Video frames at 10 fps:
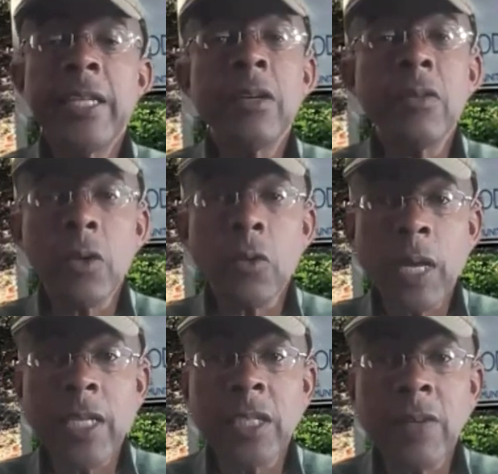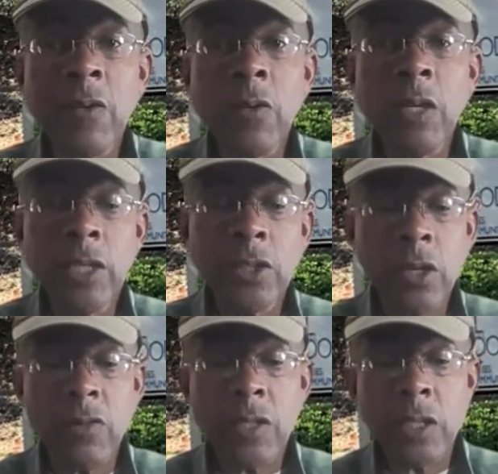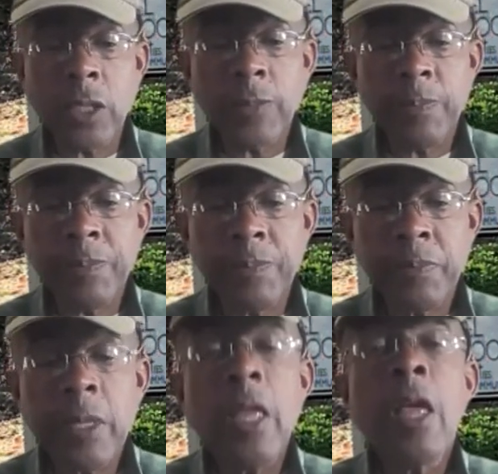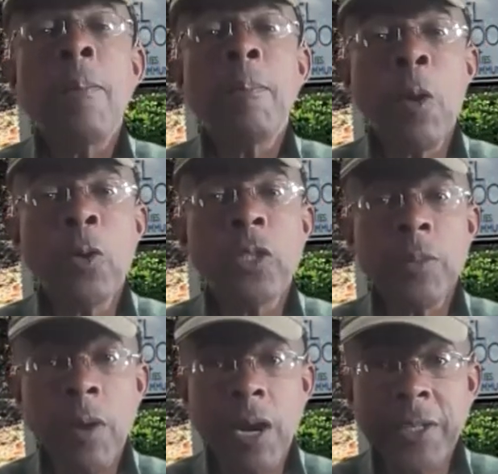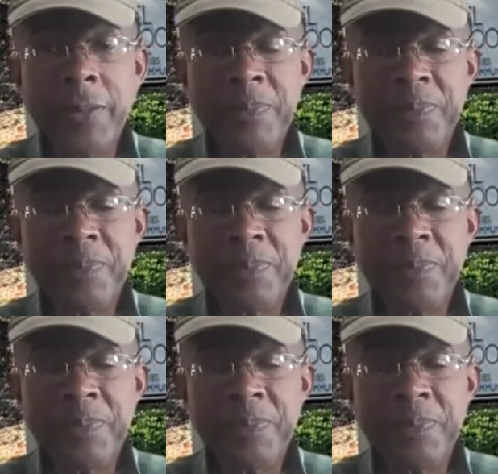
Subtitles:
end of the credits if you need services. Most admired.